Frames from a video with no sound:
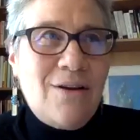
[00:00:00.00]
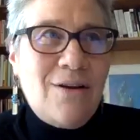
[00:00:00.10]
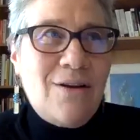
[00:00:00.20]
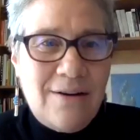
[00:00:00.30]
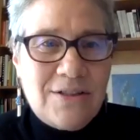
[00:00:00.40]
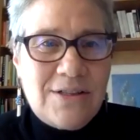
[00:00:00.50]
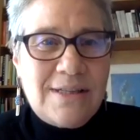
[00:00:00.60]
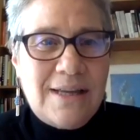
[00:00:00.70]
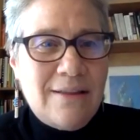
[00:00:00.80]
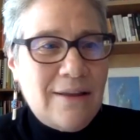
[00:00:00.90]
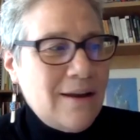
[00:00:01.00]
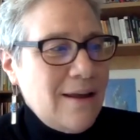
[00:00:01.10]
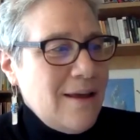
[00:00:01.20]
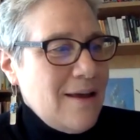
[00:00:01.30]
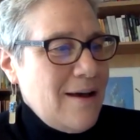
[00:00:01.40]
there, I'll just say that
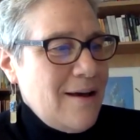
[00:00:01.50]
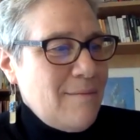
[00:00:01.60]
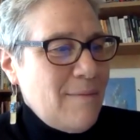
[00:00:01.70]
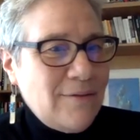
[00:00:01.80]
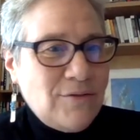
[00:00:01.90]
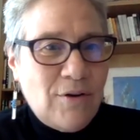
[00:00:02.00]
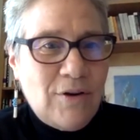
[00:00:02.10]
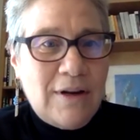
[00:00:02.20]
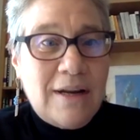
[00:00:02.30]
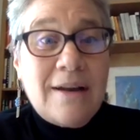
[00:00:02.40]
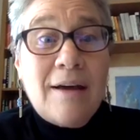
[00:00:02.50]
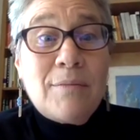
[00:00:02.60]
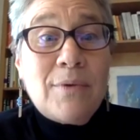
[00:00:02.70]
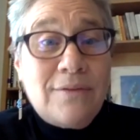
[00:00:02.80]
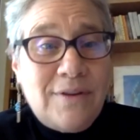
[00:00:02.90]
um, I've drawn on a
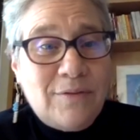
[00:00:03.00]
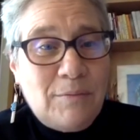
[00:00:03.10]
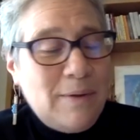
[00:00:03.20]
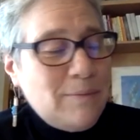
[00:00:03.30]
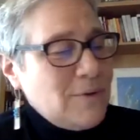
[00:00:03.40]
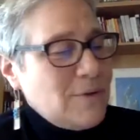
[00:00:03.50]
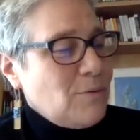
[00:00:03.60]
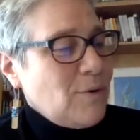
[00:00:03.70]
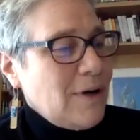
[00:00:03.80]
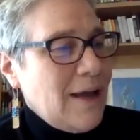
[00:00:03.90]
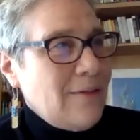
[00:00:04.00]
number of different people's work,